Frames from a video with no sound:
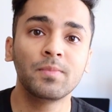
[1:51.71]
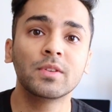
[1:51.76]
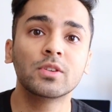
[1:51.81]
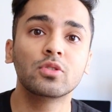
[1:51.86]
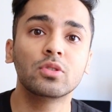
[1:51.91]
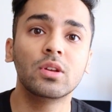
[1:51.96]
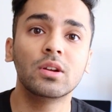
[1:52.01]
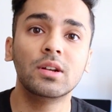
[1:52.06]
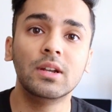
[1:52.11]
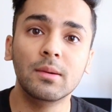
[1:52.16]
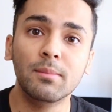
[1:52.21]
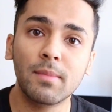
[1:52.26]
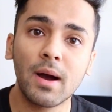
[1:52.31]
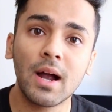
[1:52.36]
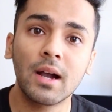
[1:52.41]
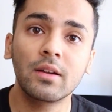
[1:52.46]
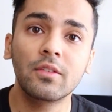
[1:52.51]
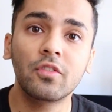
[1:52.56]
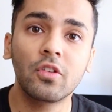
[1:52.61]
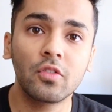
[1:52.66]
So the
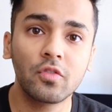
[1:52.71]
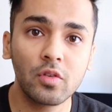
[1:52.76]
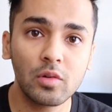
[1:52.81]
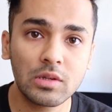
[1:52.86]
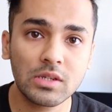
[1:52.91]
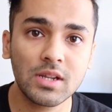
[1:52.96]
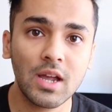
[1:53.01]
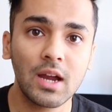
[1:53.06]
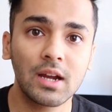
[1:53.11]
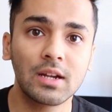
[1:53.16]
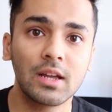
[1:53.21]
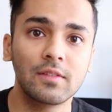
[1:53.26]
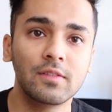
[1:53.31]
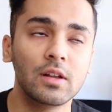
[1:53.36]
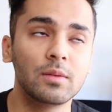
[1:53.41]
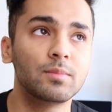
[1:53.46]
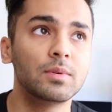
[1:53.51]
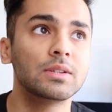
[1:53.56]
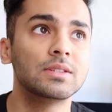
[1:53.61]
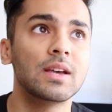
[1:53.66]
demand for full stack
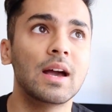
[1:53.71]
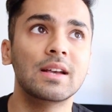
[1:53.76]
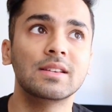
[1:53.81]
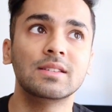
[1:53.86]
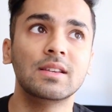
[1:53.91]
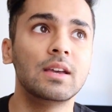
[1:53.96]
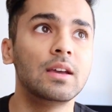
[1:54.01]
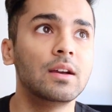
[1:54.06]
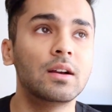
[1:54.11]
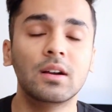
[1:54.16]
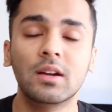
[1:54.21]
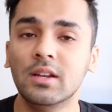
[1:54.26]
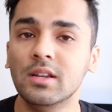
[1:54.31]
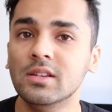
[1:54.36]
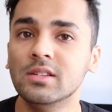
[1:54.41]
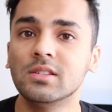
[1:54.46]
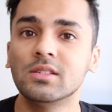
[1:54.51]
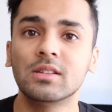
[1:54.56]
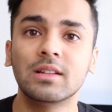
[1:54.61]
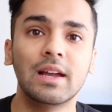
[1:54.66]
developers has
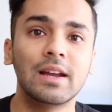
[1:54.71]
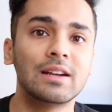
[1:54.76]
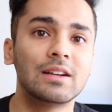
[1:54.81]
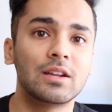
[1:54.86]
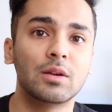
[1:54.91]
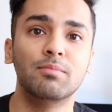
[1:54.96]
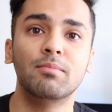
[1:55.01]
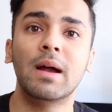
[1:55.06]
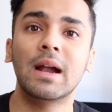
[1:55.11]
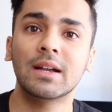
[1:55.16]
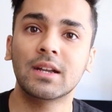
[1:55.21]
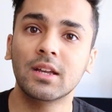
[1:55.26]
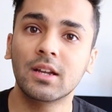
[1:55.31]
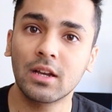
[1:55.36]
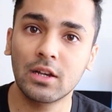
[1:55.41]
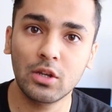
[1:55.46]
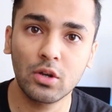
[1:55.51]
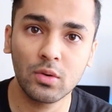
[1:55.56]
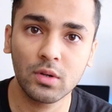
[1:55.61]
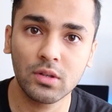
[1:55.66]
increased like
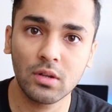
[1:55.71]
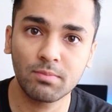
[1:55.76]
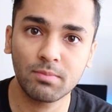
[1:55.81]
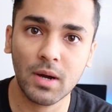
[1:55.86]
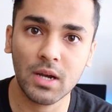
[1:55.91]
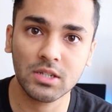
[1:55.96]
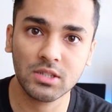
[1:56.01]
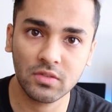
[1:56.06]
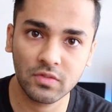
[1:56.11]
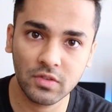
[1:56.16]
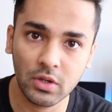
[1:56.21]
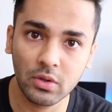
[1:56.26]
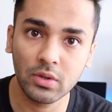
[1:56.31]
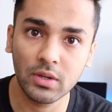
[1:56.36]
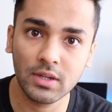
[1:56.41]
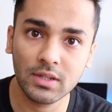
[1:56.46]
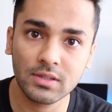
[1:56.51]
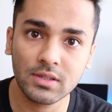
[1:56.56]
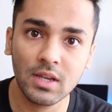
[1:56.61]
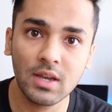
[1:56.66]
dramatically over the past few
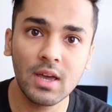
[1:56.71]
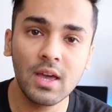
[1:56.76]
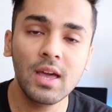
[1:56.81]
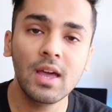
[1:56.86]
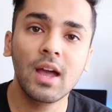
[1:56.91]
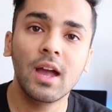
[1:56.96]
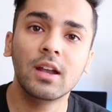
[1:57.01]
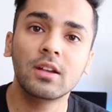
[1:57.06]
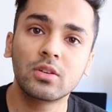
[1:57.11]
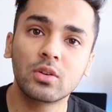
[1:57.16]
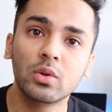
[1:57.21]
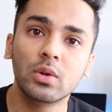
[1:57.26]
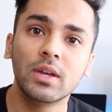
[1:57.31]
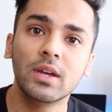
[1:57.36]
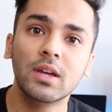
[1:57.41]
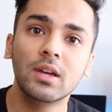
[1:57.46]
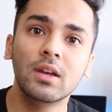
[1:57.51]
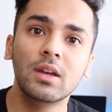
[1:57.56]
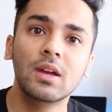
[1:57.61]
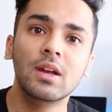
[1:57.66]
years. And
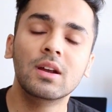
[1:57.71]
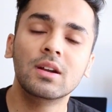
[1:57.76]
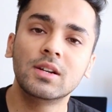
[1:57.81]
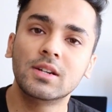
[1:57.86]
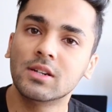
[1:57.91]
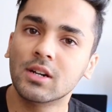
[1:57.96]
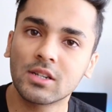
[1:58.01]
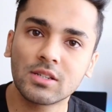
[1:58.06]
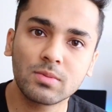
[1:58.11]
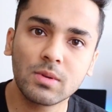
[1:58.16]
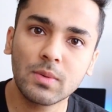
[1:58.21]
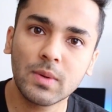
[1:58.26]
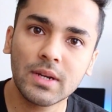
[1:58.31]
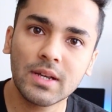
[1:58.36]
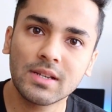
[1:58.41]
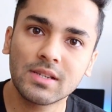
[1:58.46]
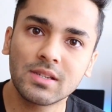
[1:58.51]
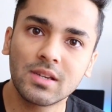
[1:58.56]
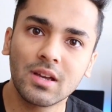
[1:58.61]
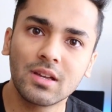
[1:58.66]
today trust me when
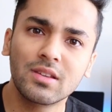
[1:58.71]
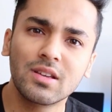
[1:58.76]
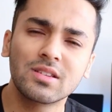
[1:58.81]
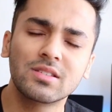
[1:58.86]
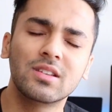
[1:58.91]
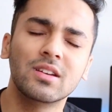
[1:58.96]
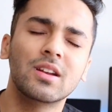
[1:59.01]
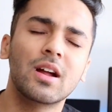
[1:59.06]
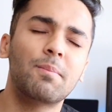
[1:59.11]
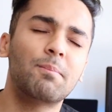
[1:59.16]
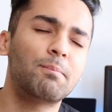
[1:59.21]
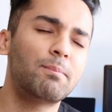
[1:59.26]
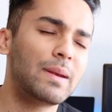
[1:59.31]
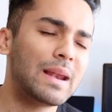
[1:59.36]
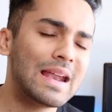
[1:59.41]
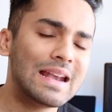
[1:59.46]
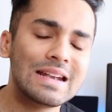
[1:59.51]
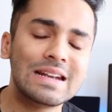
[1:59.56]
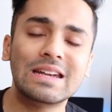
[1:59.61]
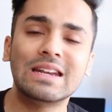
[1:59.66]
I say this, there are
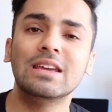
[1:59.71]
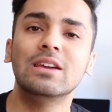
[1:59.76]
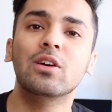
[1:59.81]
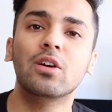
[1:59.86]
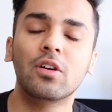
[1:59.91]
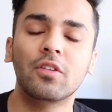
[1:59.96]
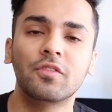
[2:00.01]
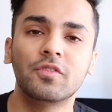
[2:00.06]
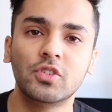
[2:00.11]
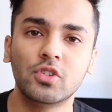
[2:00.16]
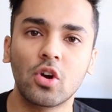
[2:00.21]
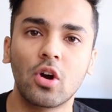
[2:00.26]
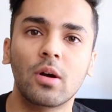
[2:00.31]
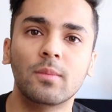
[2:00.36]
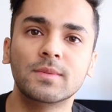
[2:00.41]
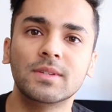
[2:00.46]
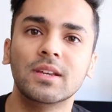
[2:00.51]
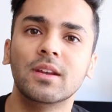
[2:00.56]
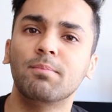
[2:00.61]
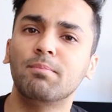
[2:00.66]
plenty of
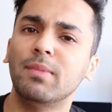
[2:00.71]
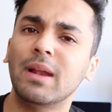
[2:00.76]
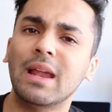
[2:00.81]
jobs and